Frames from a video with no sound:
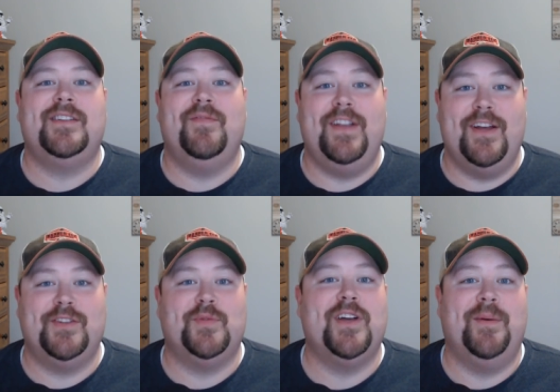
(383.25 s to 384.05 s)
The
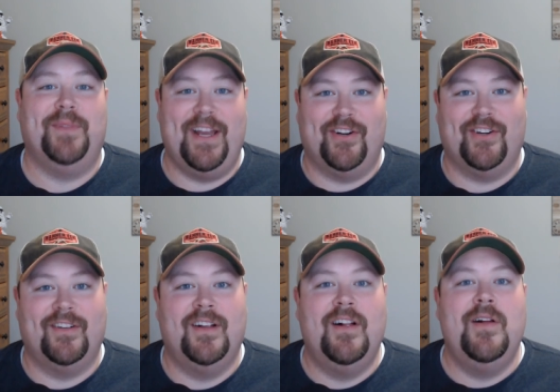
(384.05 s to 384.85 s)
videos will come later,
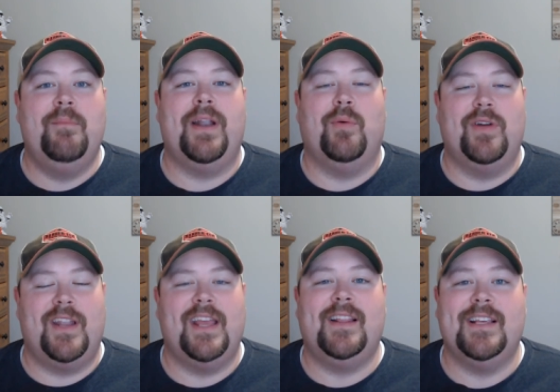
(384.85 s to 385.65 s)
but I wanted
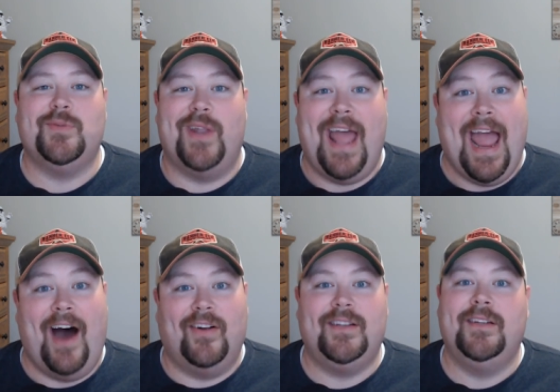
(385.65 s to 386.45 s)
to get this one
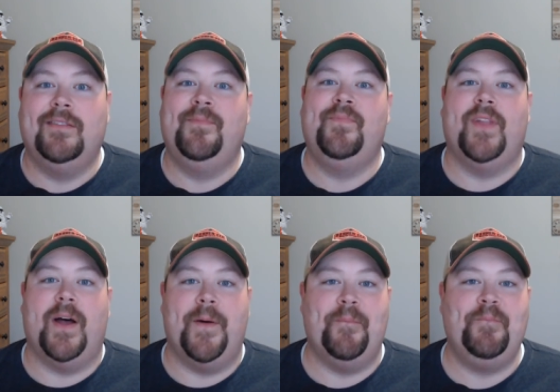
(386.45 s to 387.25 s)
out
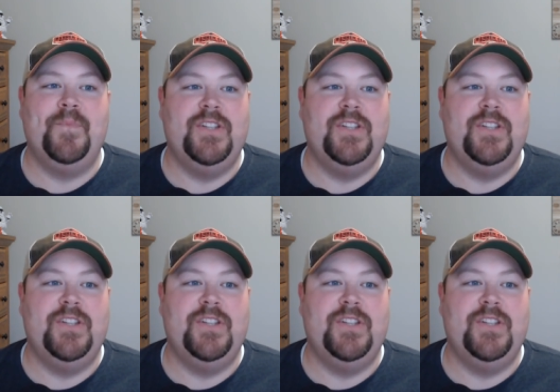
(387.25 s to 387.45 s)
um,